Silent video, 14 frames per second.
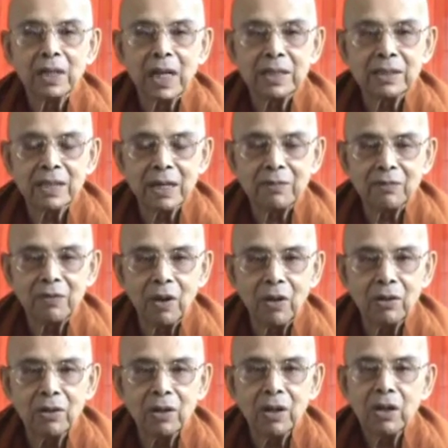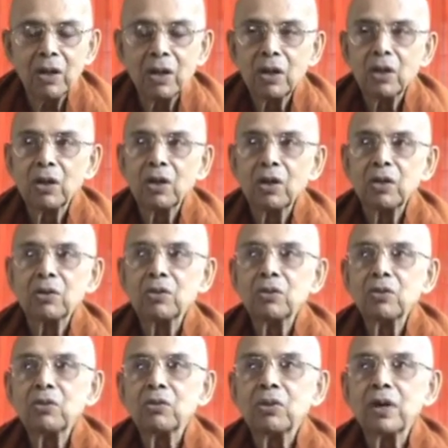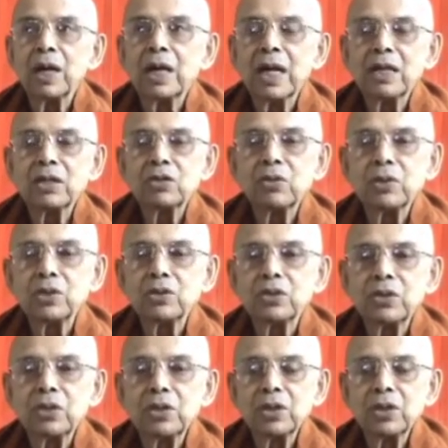rise and fall, you again switch